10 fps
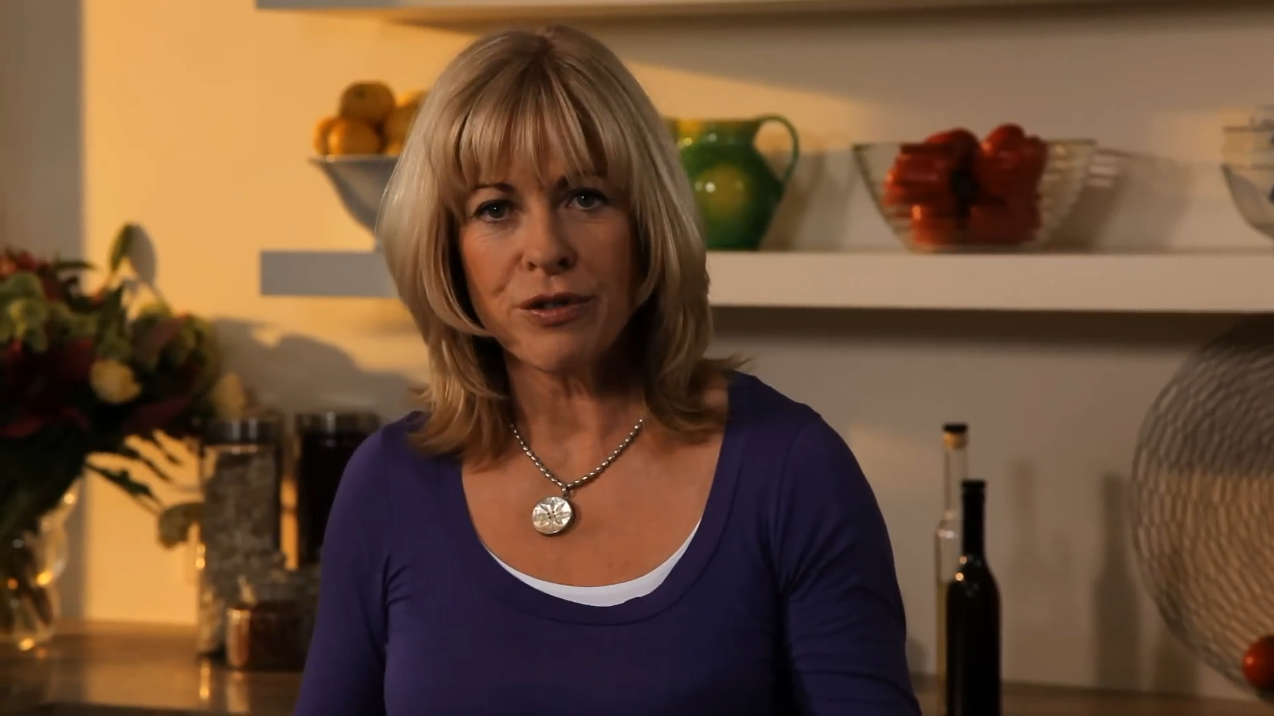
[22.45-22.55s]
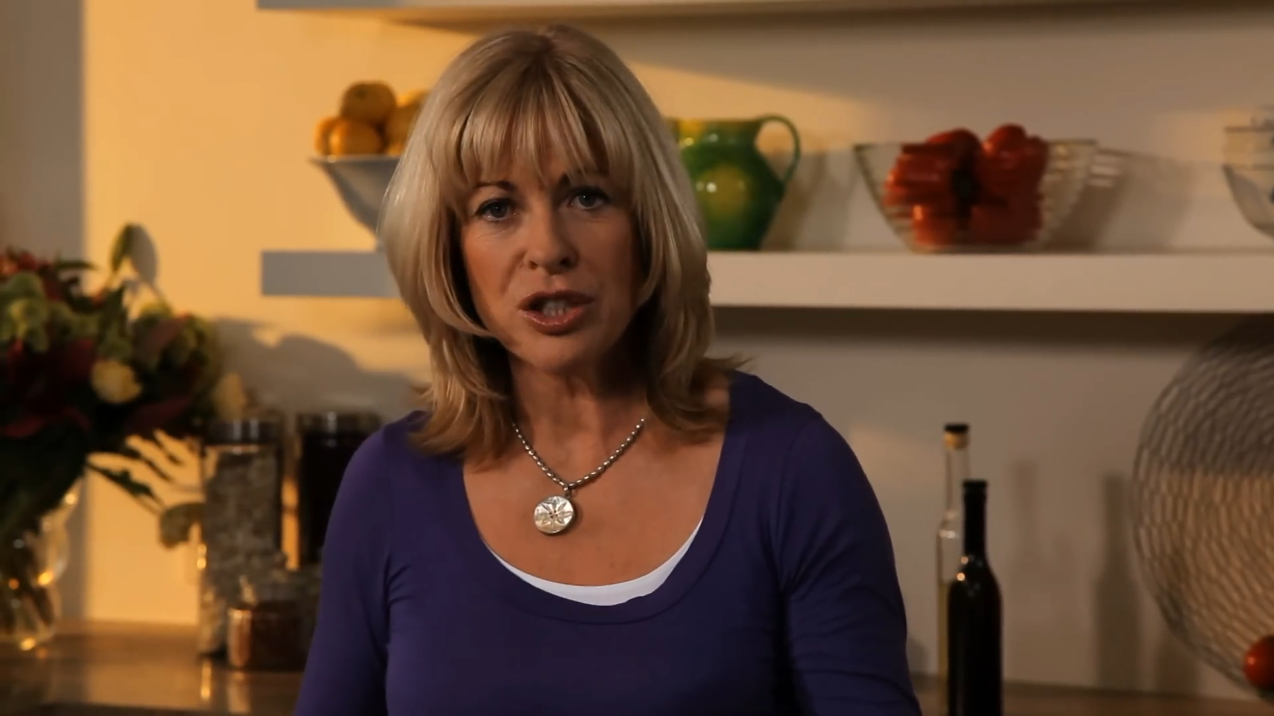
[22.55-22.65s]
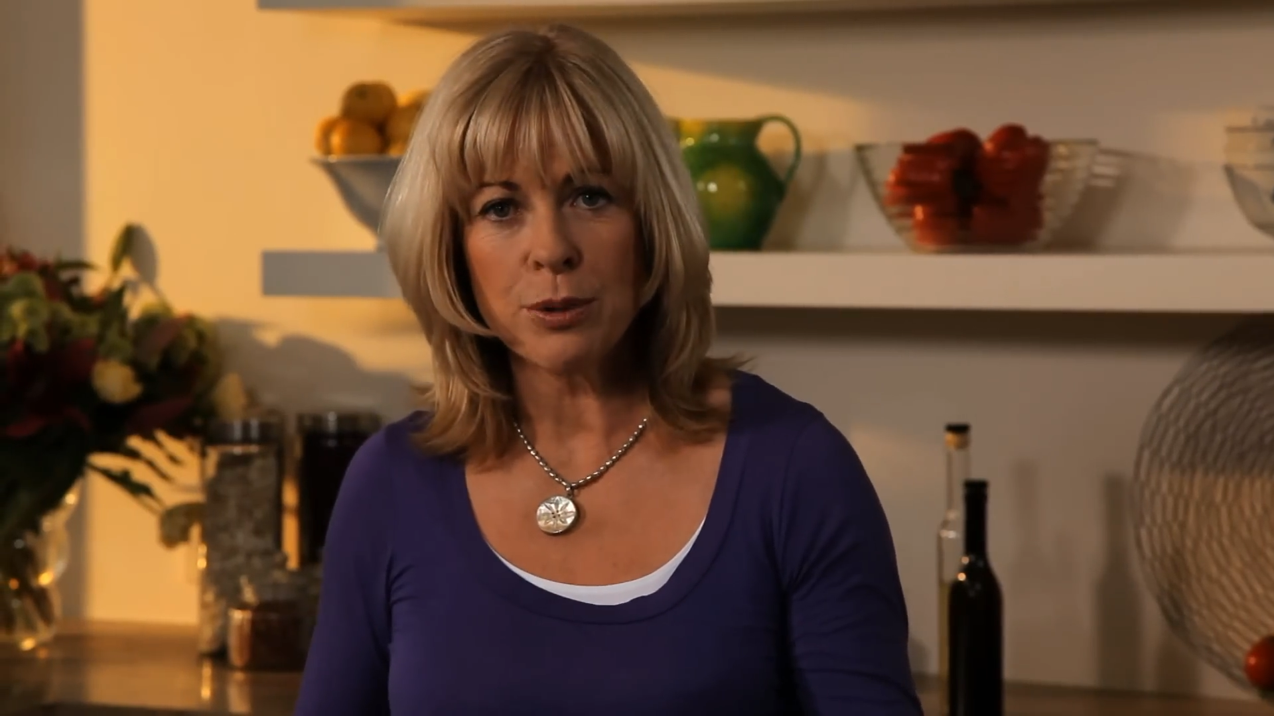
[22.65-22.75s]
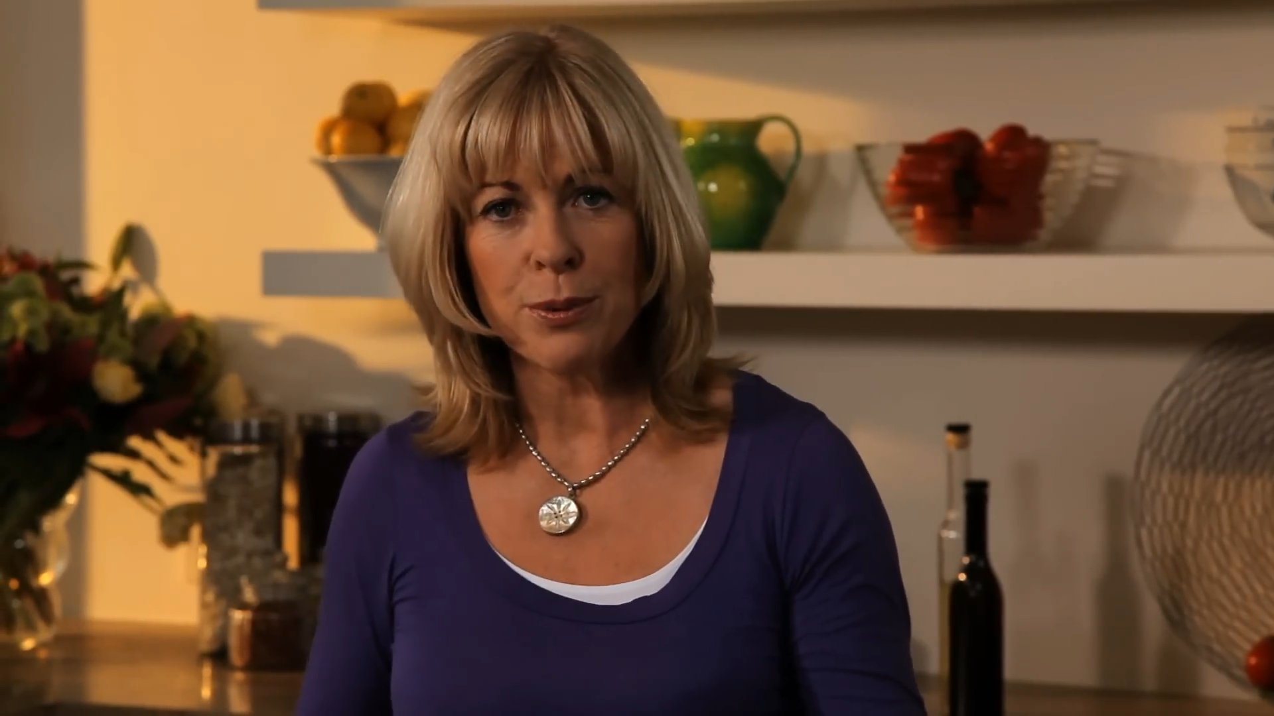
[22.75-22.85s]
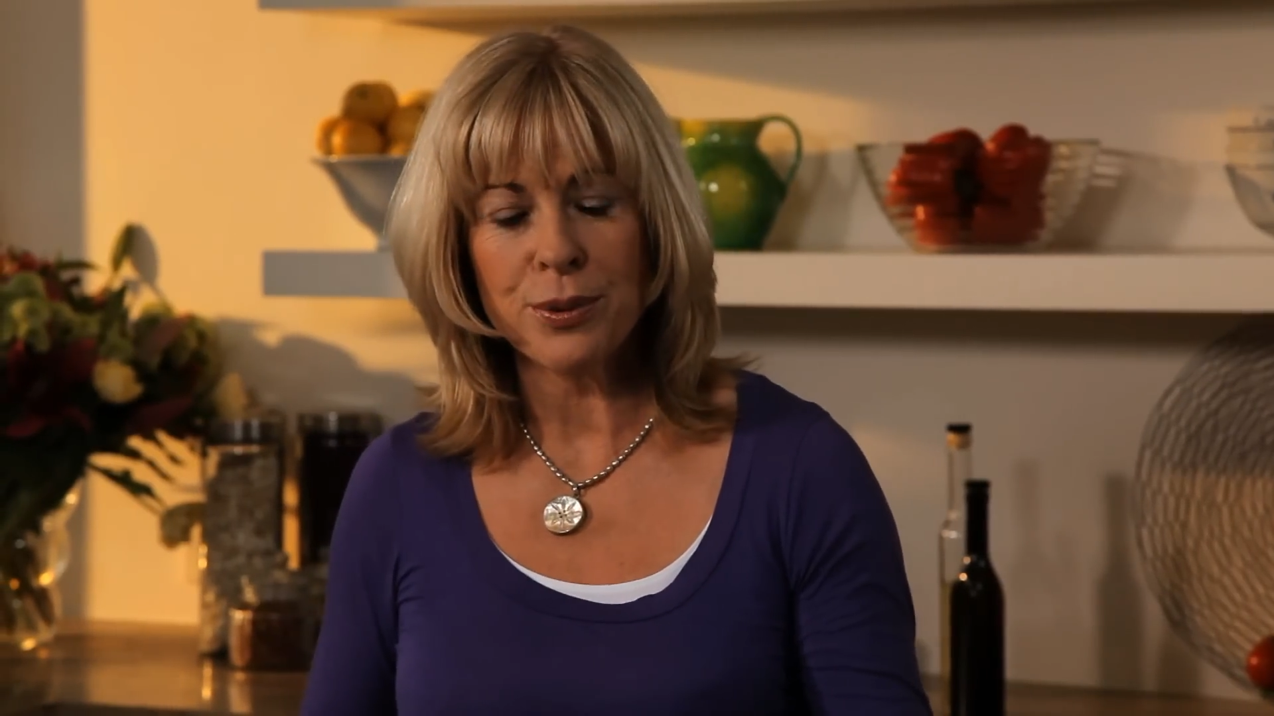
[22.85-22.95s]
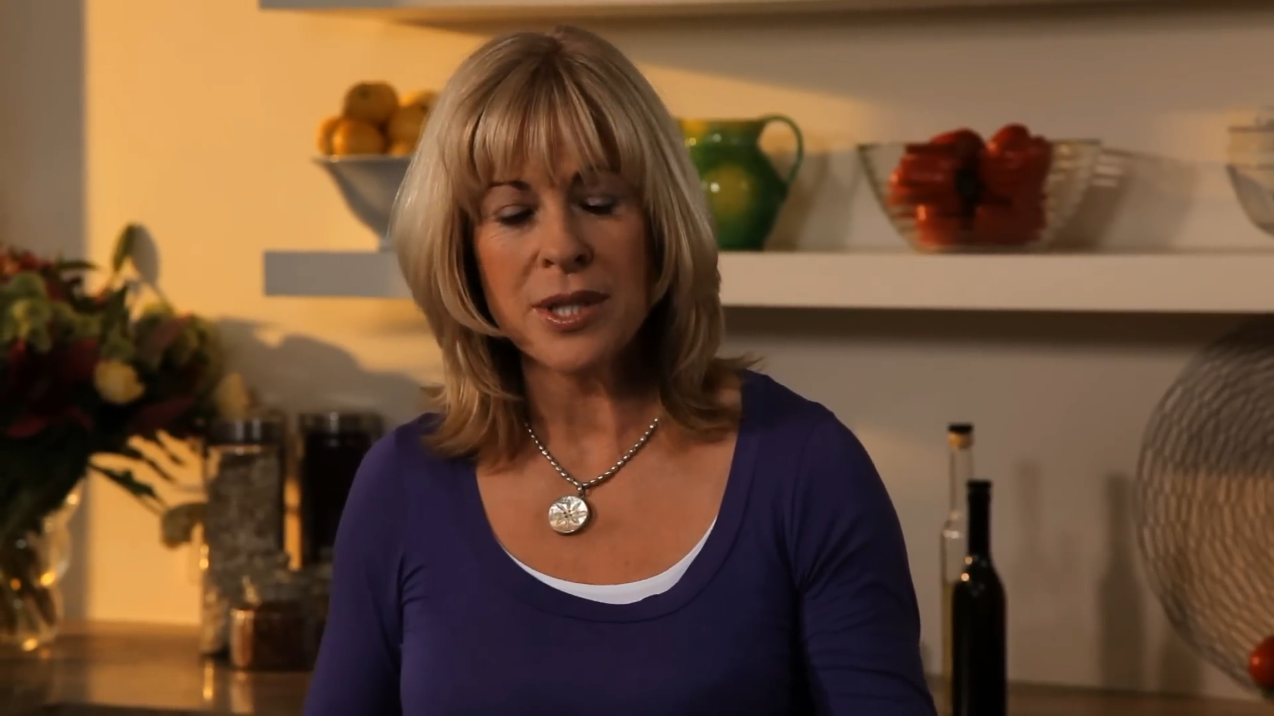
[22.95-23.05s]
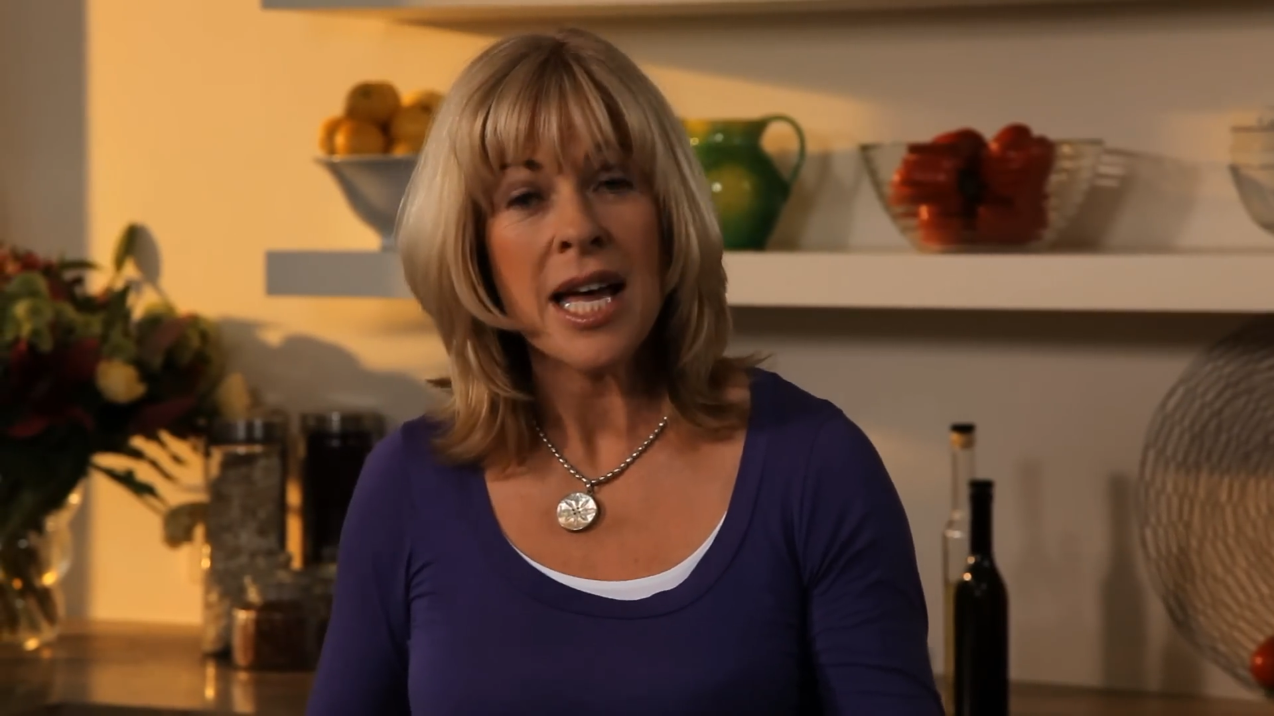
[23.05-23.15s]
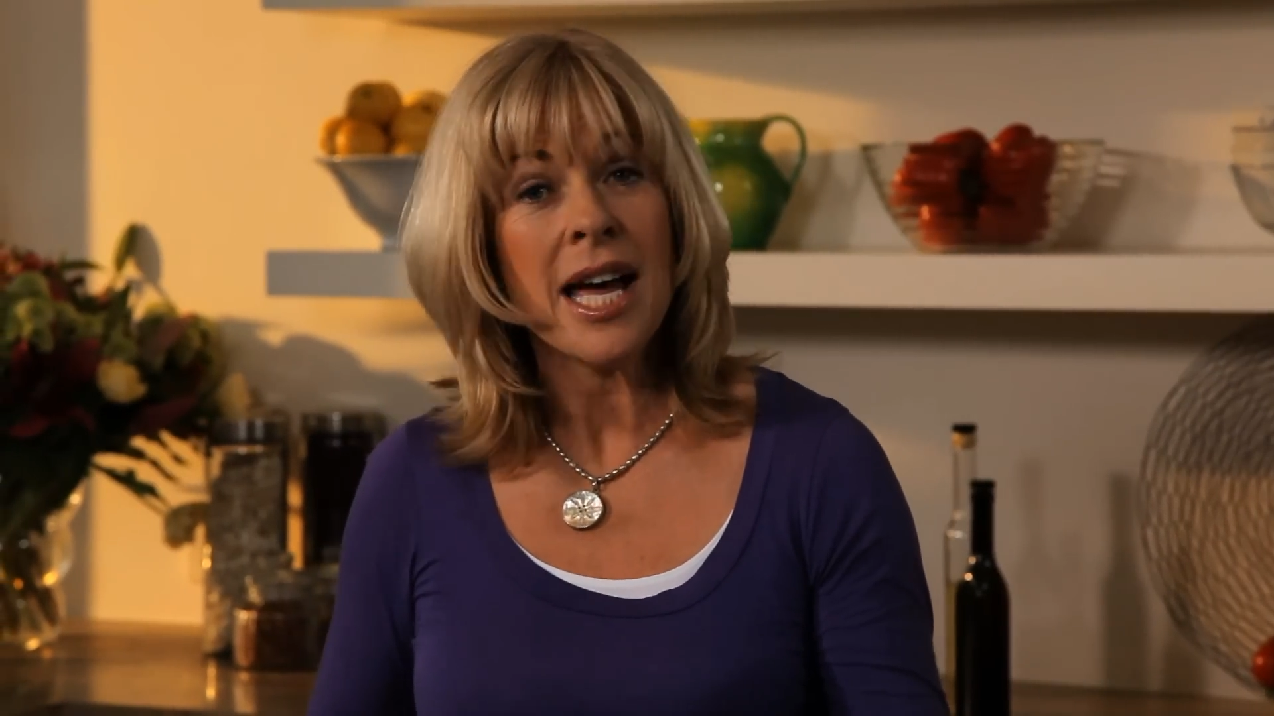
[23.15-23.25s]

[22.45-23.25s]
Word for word: vegetables